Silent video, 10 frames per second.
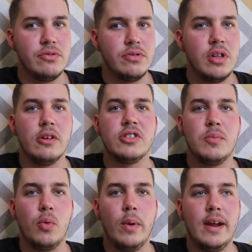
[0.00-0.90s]
No,
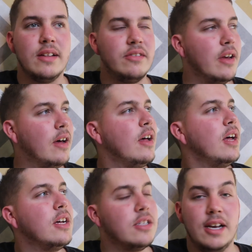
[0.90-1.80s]
small weaners, yeah.
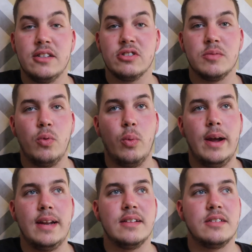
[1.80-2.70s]
So he's on small
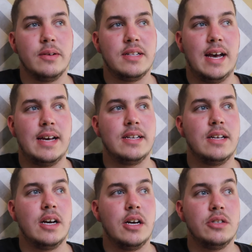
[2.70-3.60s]
weaners, so he's had
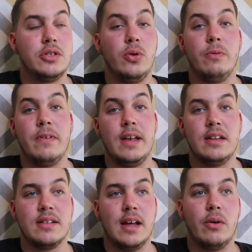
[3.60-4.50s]
2
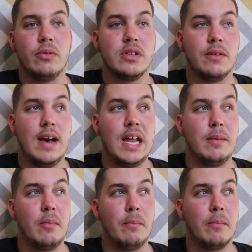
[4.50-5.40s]
feeds now. So I've had
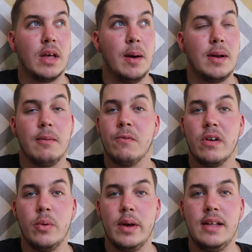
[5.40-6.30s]
him coming up
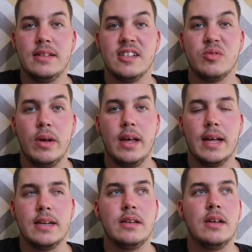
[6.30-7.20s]
3 weeks this
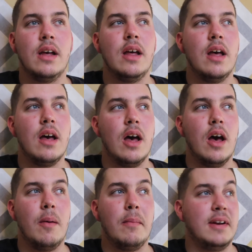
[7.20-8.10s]
weekend, and